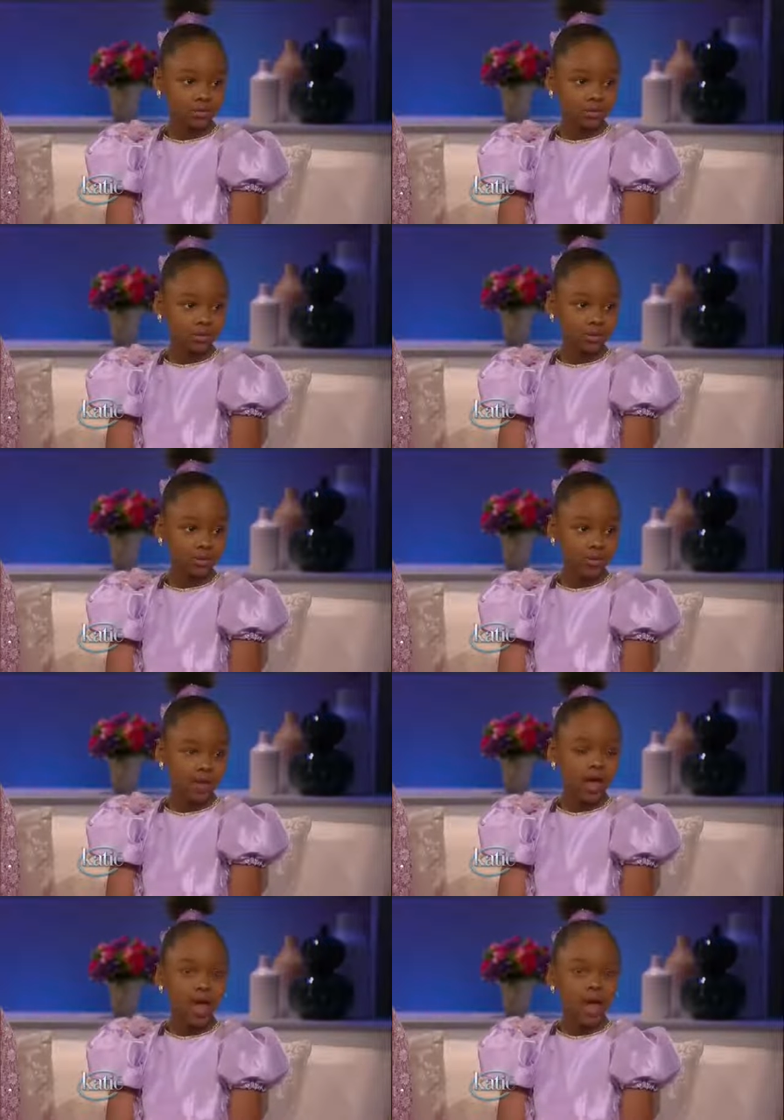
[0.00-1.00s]
Yes.
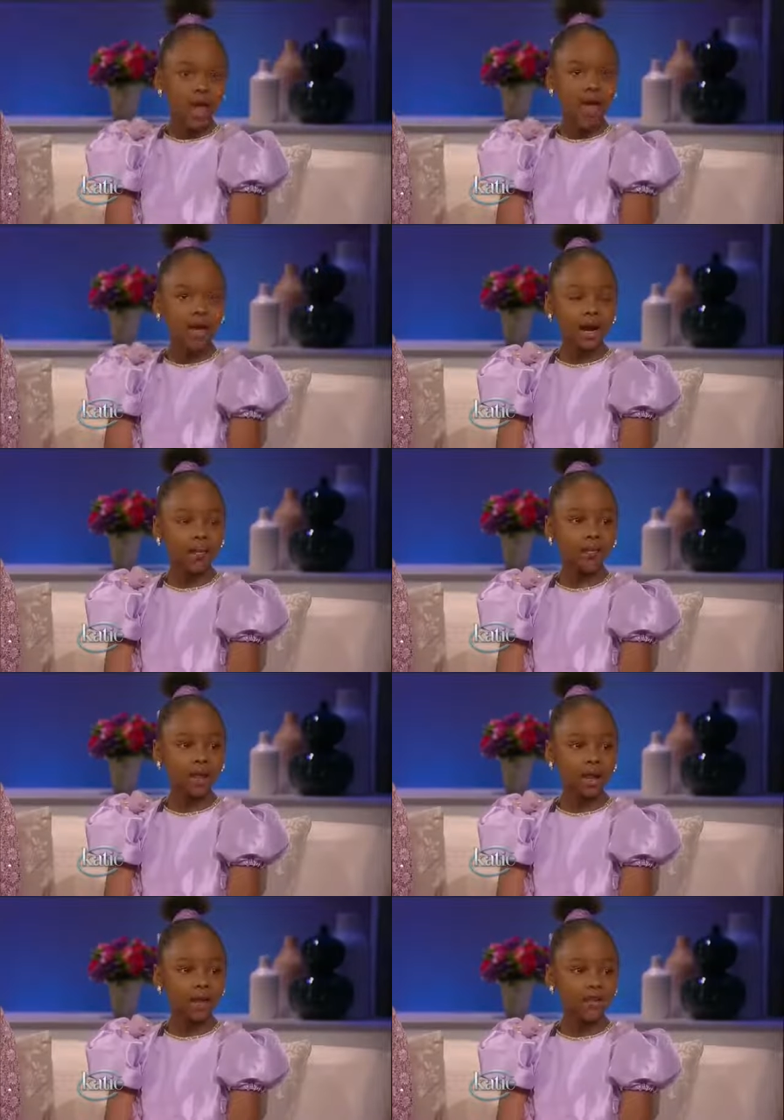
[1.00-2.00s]
And I
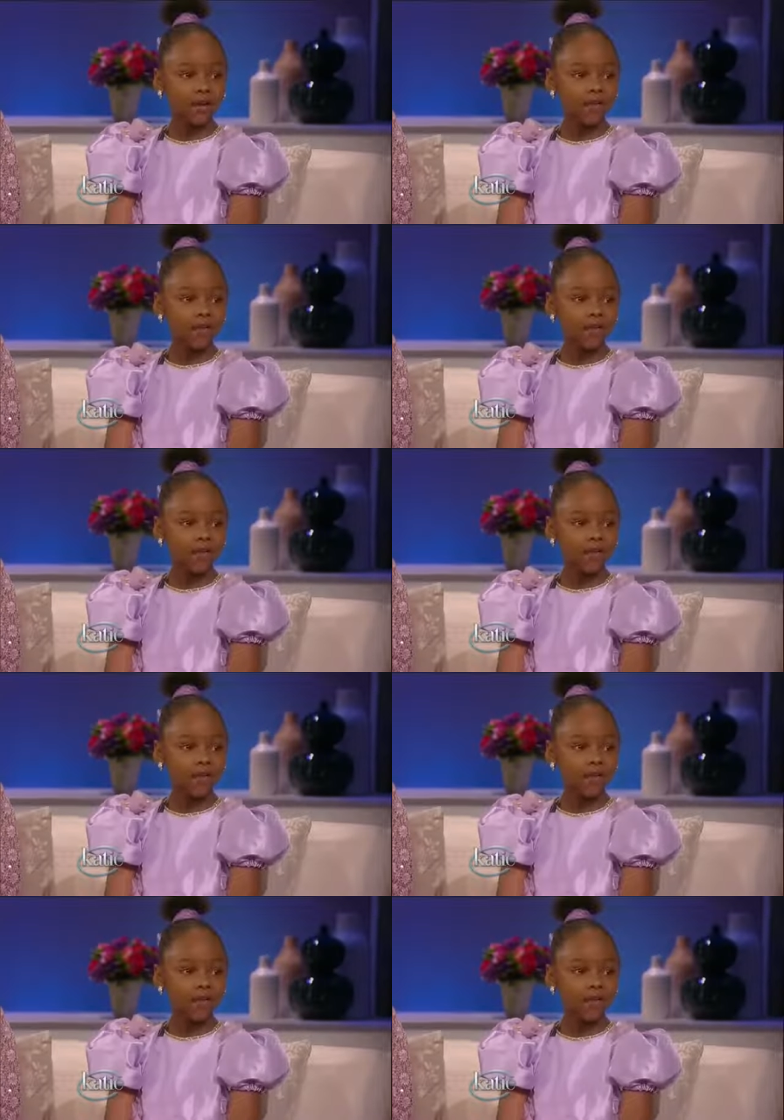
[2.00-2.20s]
play